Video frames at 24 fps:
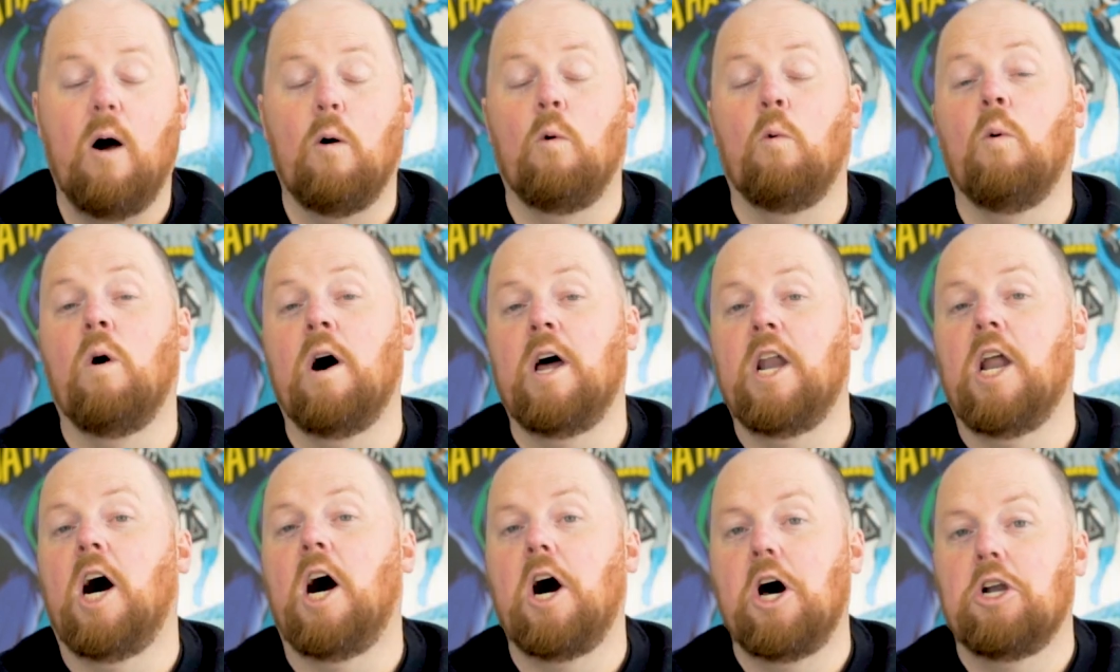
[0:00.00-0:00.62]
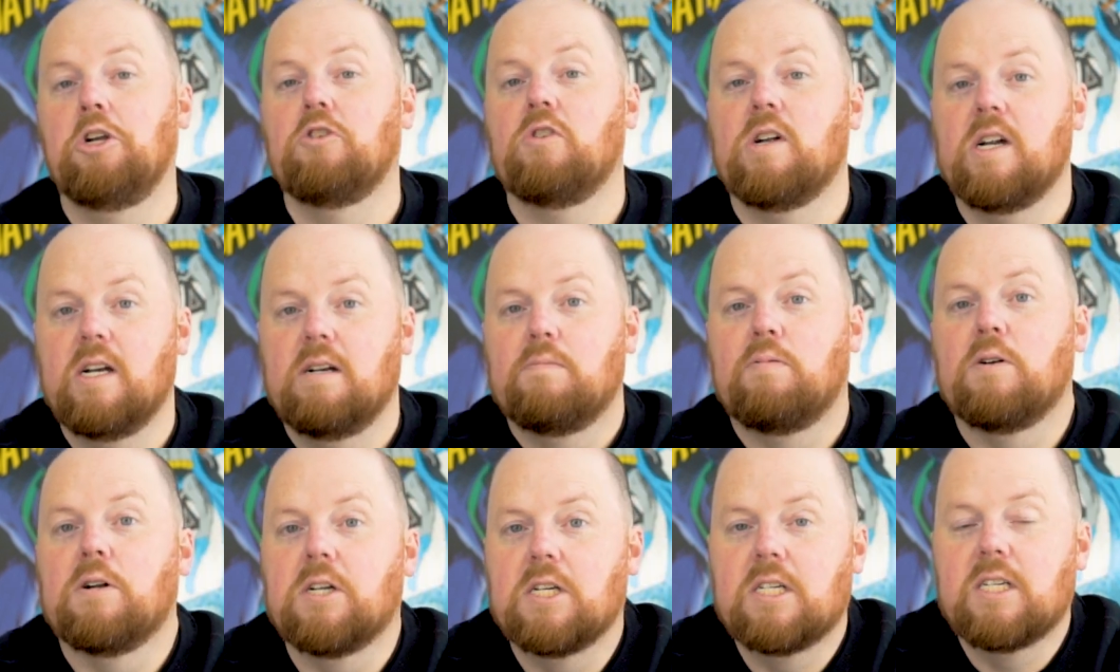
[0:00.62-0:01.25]

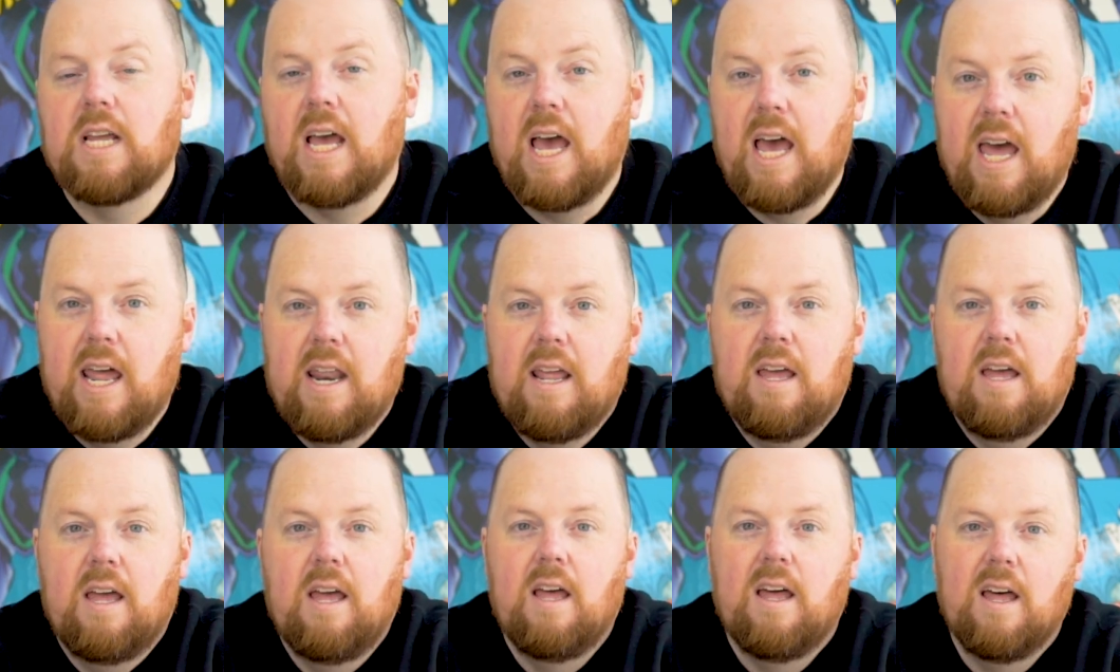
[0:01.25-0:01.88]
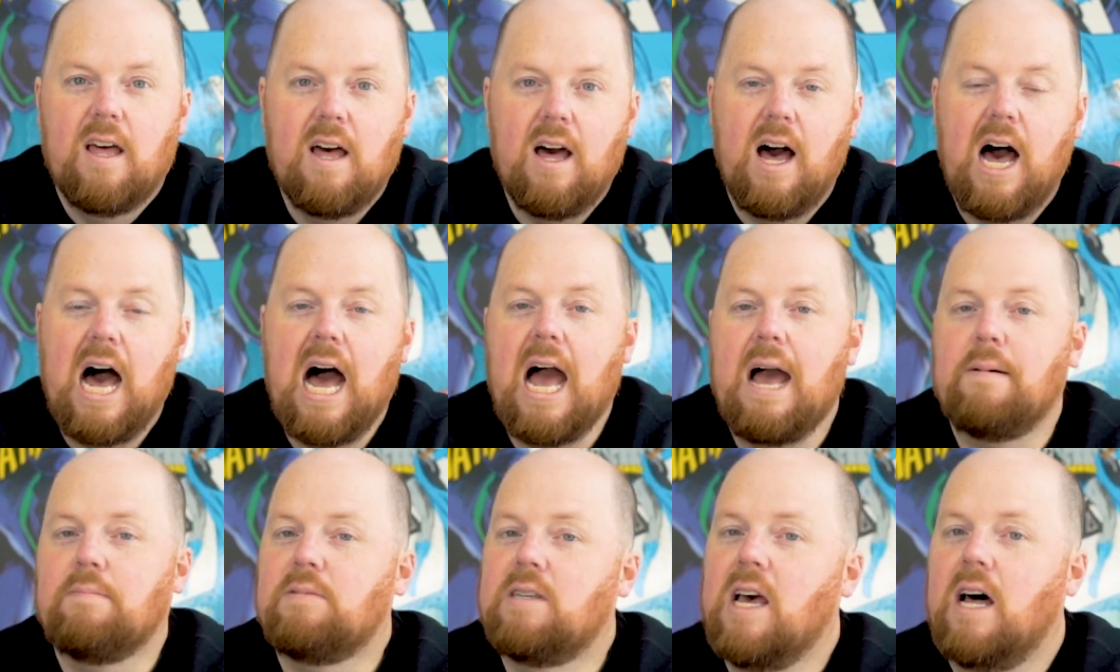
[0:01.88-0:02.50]
100%,
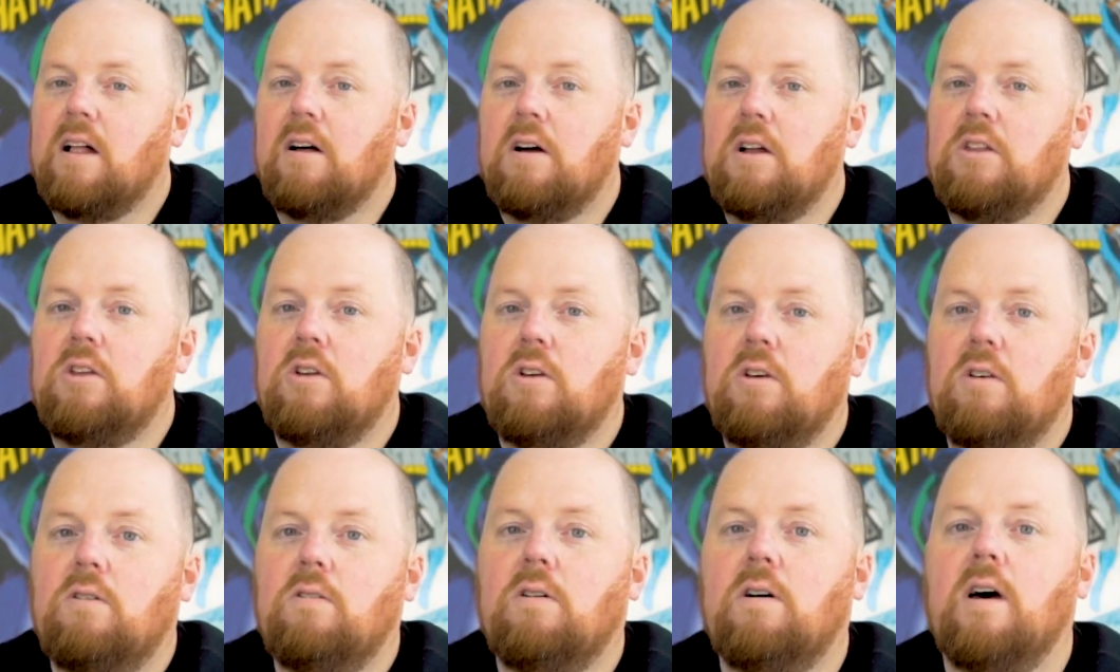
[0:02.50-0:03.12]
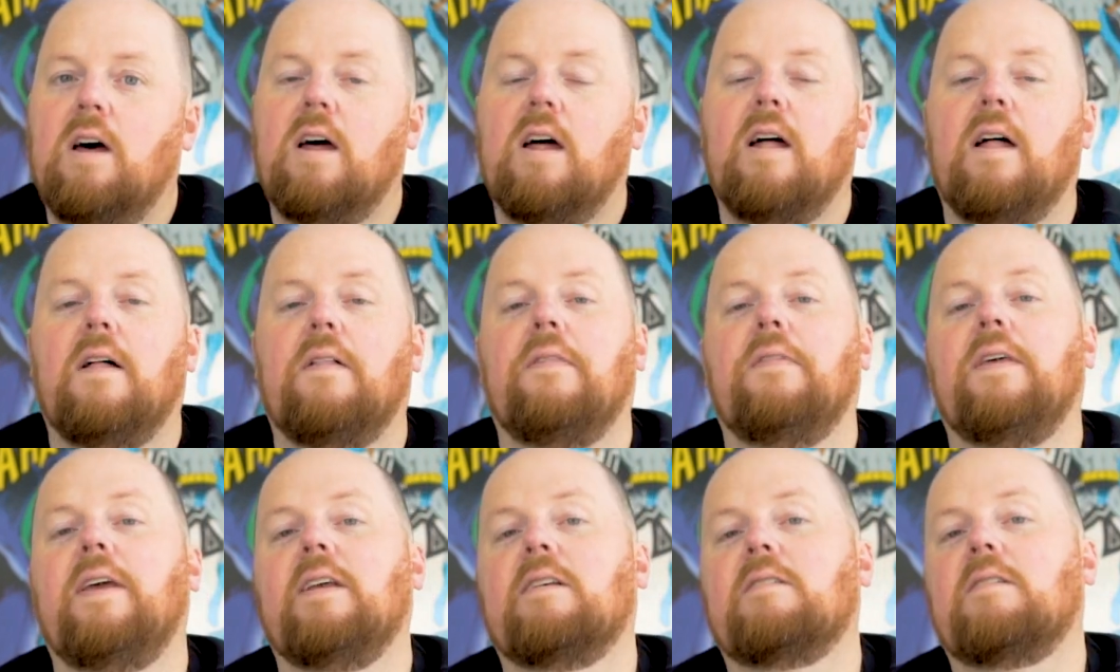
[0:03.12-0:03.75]
I am telling you,
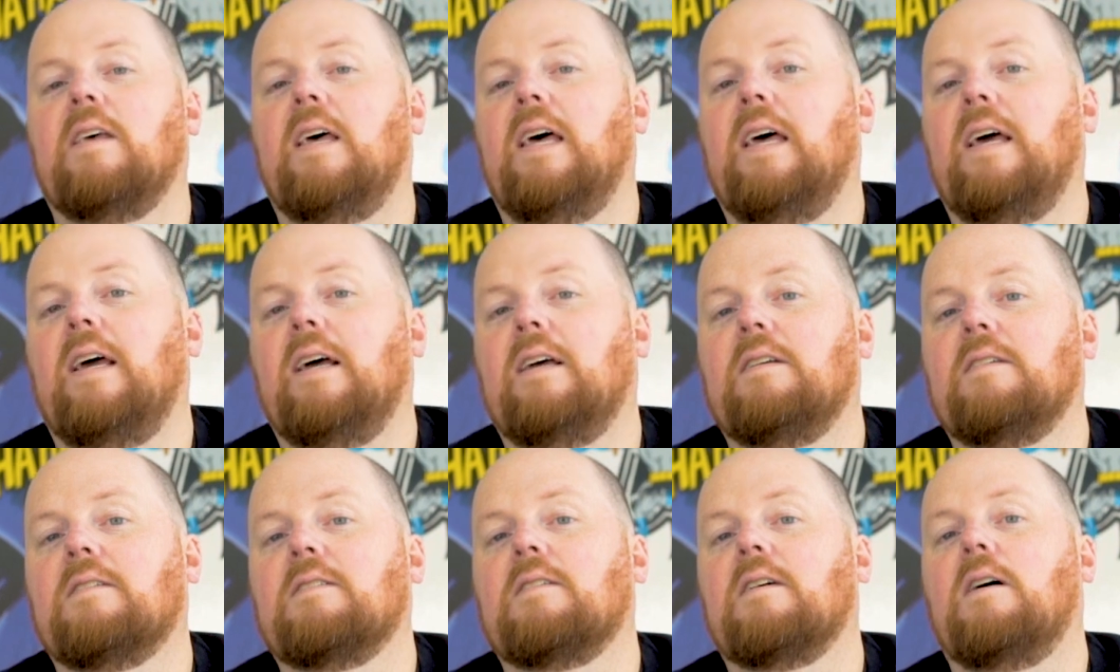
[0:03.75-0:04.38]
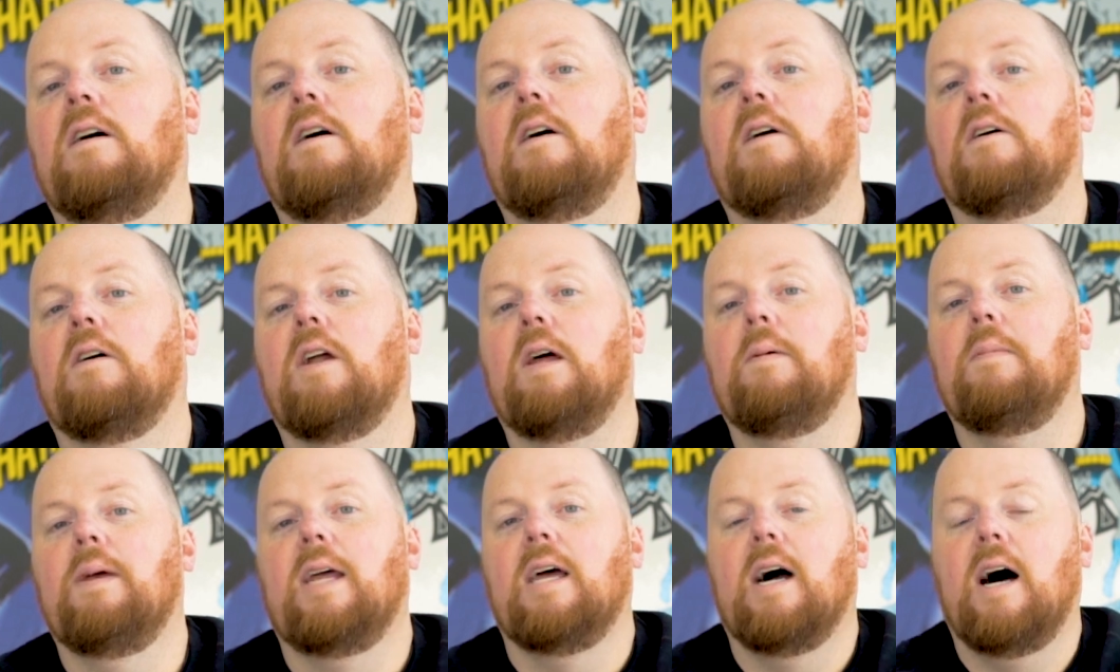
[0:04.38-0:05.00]
these things are
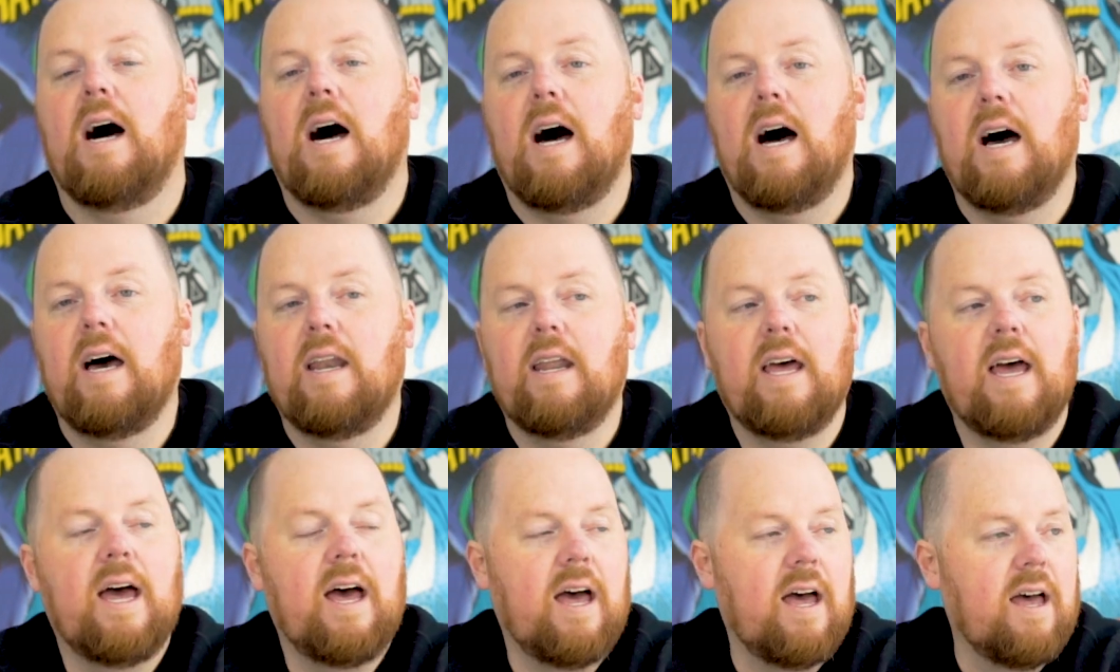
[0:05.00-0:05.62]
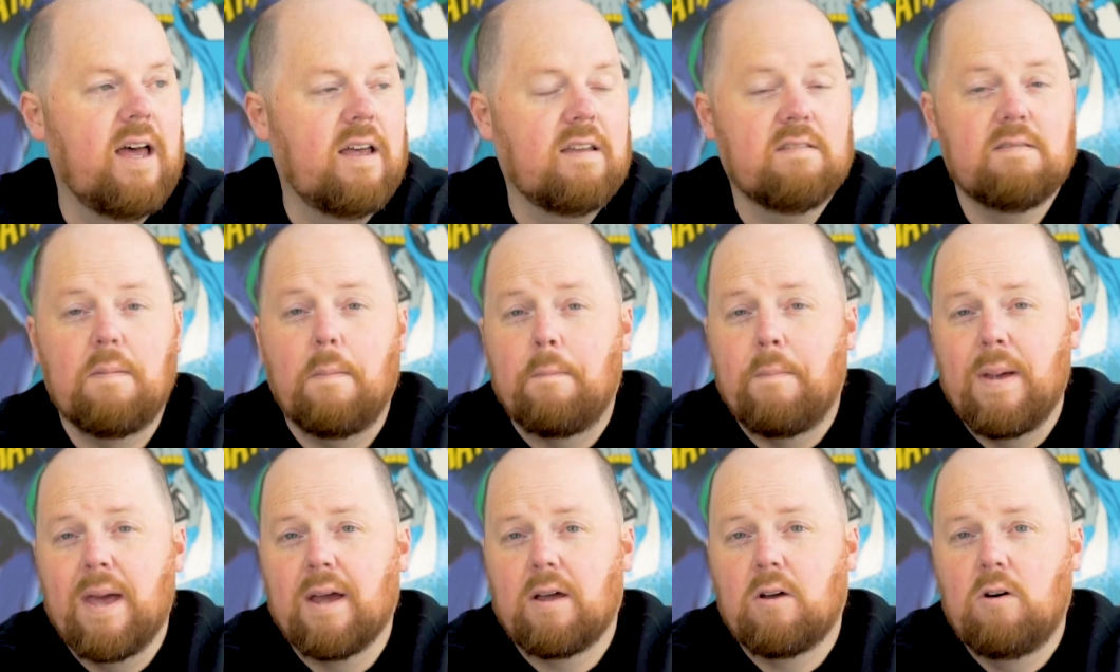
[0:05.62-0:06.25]
going to be hot as
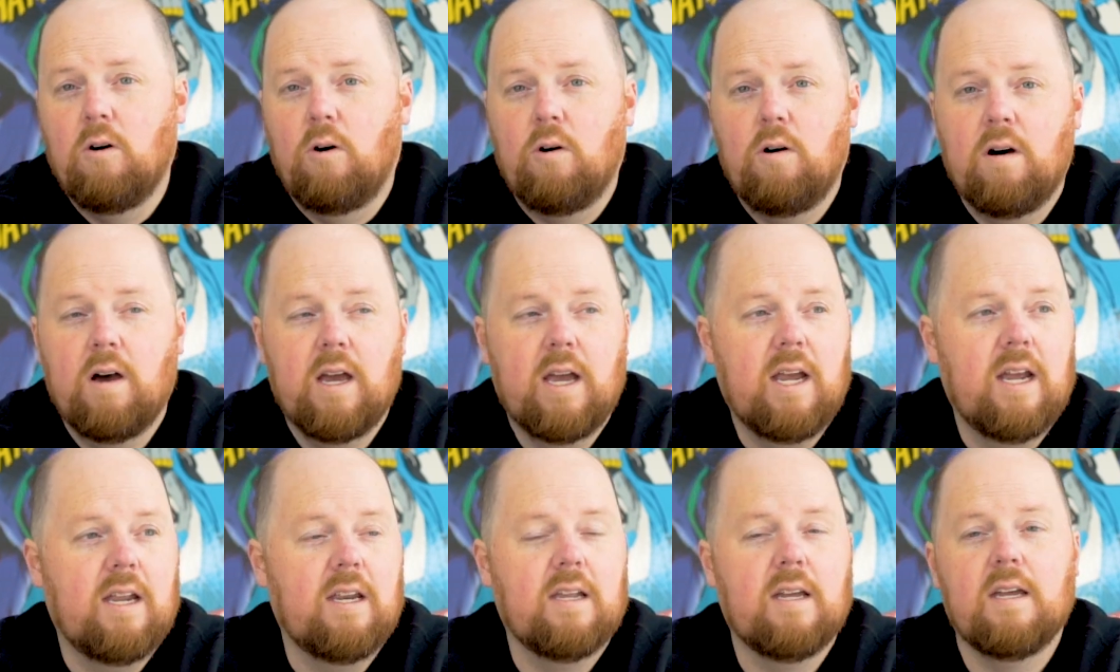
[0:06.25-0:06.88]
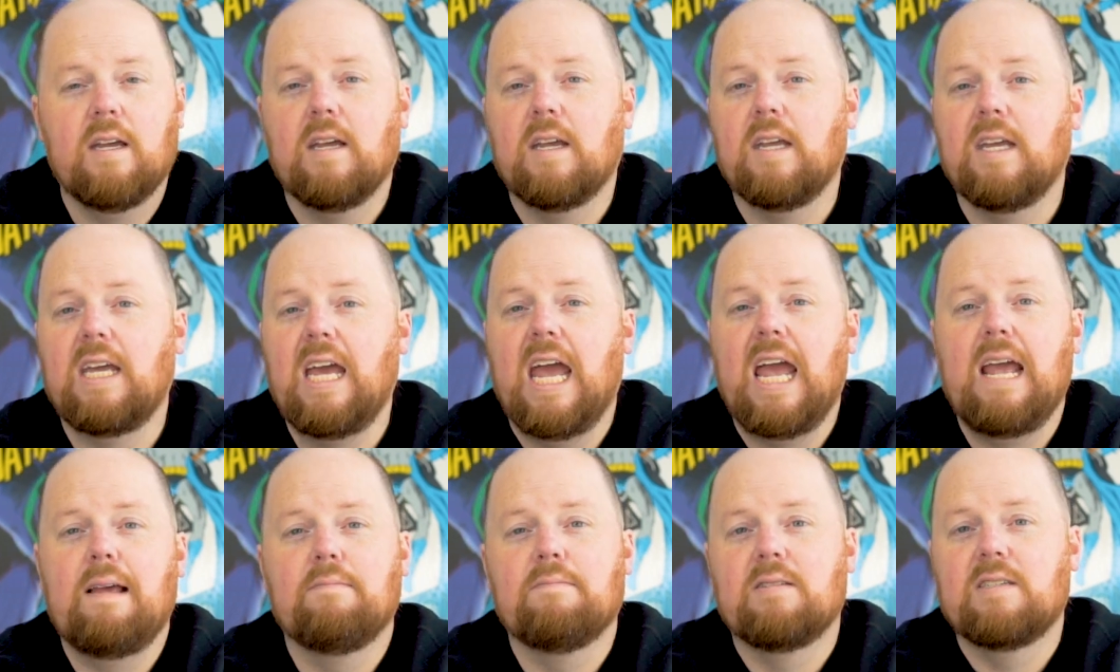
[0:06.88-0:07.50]
Bitcoin,
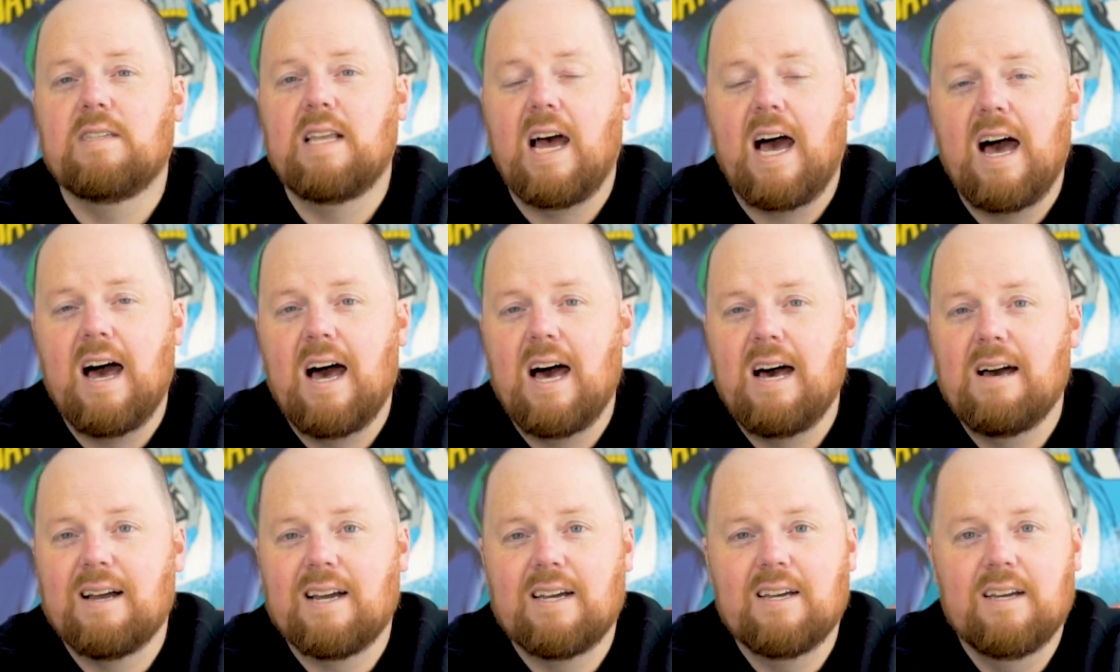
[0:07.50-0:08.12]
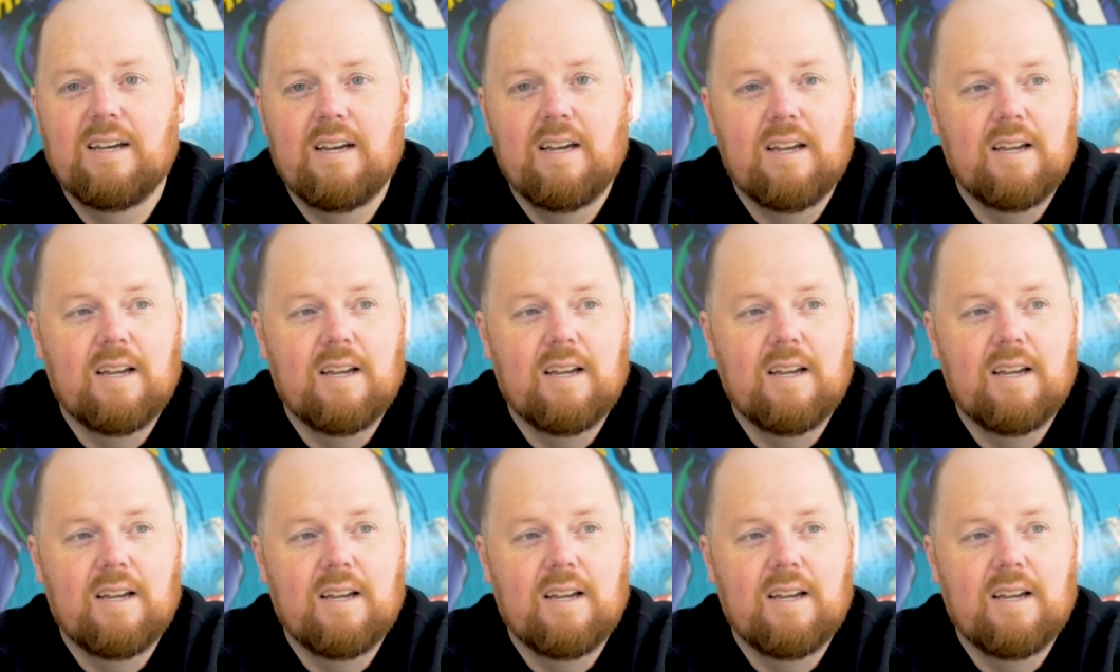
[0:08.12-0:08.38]
GameStop,